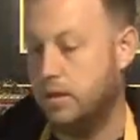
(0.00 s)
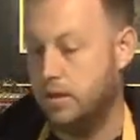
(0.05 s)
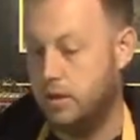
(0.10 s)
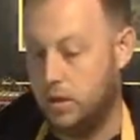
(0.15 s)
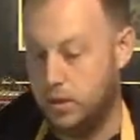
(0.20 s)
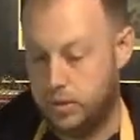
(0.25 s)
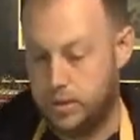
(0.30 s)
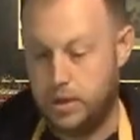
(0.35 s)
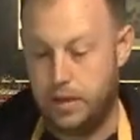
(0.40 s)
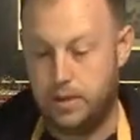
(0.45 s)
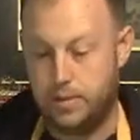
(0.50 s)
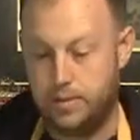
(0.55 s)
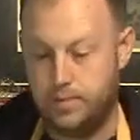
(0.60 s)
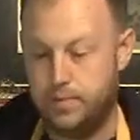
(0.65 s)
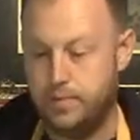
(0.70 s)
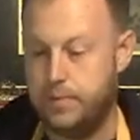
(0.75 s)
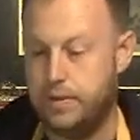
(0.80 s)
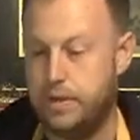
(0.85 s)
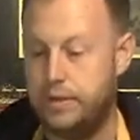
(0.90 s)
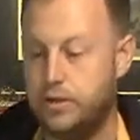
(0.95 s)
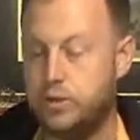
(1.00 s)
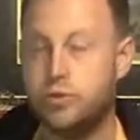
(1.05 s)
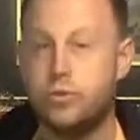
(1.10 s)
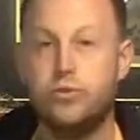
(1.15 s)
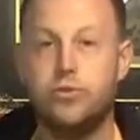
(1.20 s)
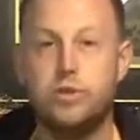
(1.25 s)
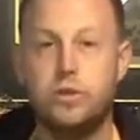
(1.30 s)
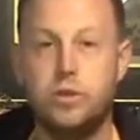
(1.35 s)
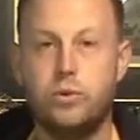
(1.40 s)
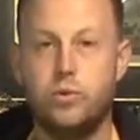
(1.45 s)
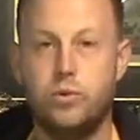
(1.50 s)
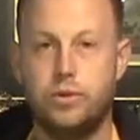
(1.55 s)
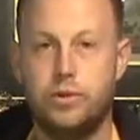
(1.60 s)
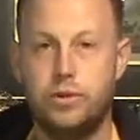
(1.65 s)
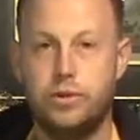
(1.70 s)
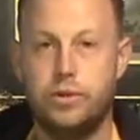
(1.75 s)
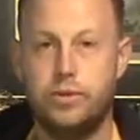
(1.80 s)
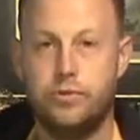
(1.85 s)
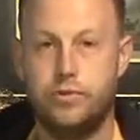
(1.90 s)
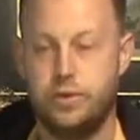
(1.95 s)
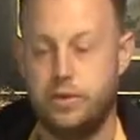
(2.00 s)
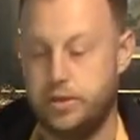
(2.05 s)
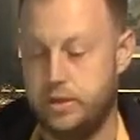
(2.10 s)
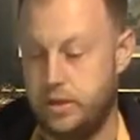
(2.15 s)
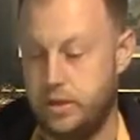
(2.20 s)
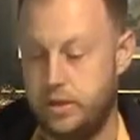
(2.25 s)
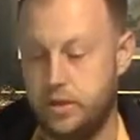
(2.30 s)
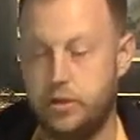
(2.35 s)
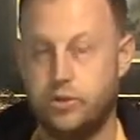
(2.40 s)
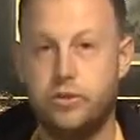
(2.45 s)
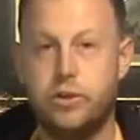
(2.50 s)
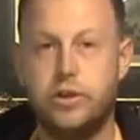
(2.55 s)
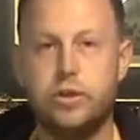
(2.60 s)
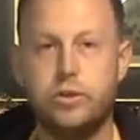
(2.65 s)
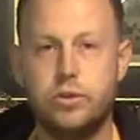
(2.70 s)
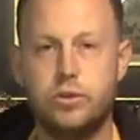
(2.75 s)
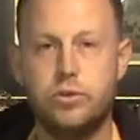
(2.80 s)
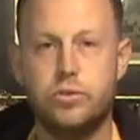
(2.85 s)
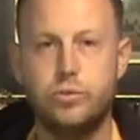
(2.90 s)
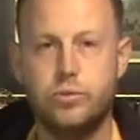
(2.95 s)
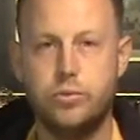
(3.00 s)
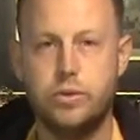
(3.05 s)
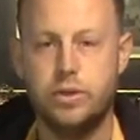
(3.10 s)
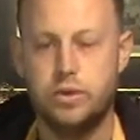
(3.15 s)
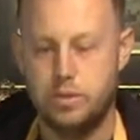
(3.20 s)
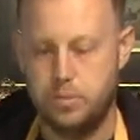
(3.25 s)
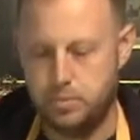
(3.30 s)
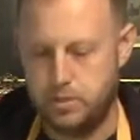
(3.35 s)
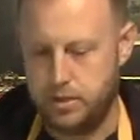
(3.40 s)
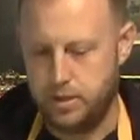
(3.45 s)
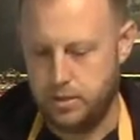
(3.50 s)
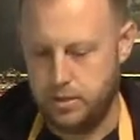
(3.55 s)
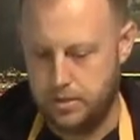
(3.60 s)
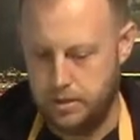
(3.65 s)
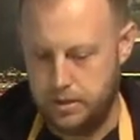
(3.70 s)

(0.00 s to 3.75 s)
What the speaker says: Okay, now that you've seen all the different ingredients to the recipe,